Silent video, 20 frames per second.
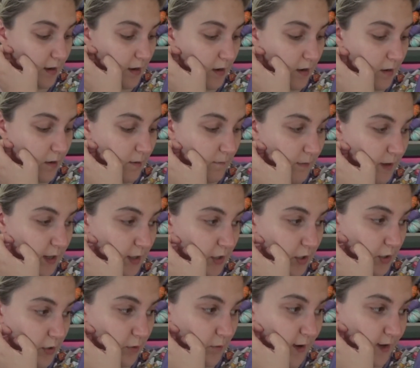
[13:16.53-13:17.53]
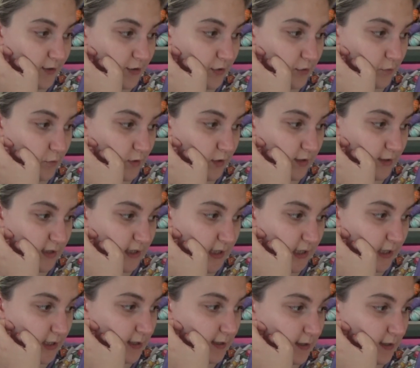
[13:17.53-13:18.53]
I know I do want to
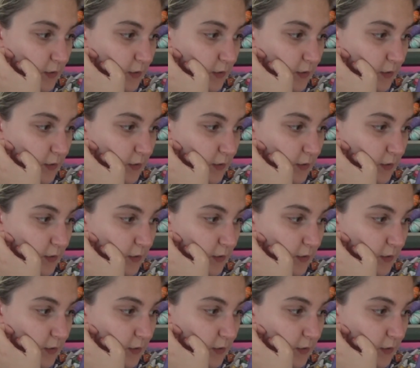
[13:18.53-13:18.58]
take